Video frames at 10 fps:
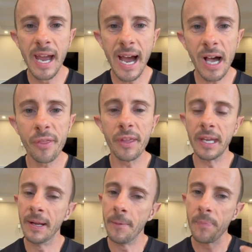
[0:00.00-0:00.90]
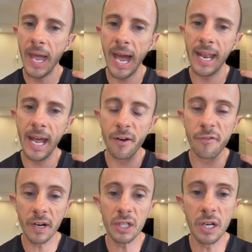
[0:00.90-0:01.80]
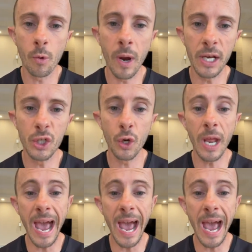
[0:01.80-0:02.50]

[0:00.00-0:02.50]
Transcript: healthy, and functioning the way it should.